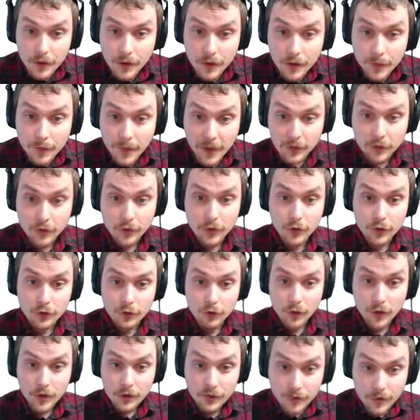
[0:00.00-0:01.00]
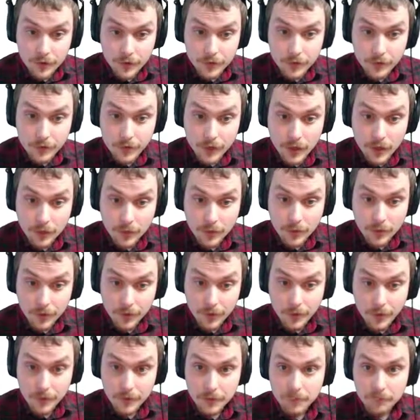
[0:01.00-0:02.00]
make sure you trust this
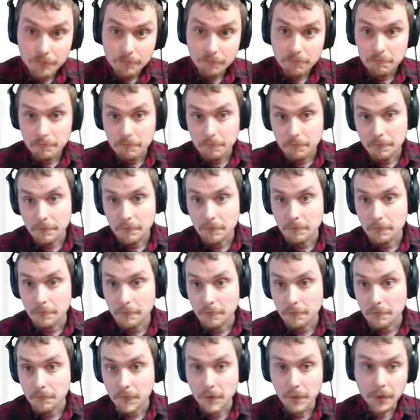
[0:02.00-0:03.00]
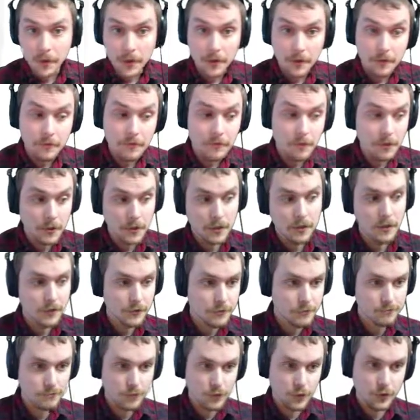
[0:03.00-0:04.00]
developer. Okay, well, I
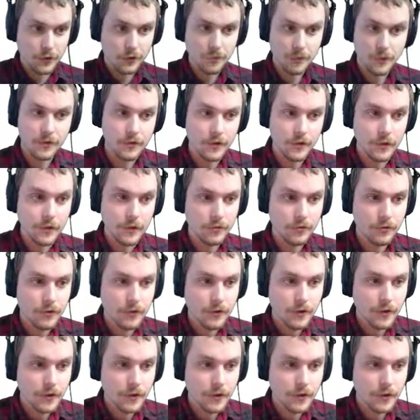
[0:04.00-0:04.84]
trust myself.